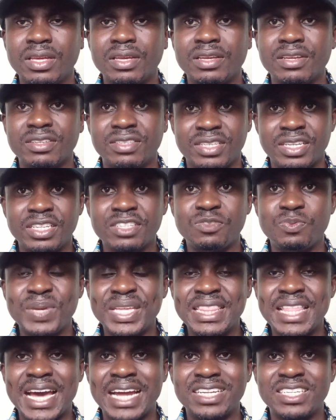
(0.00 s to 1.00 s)
It tells me
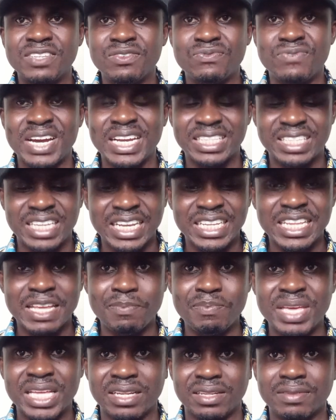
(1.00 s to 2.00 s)
that if I take the
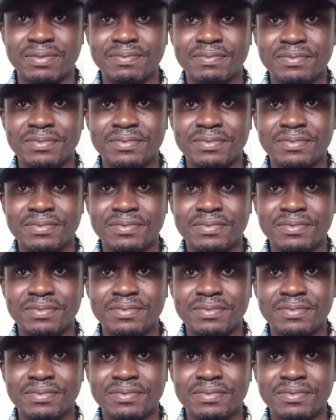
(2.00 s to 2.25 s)
male,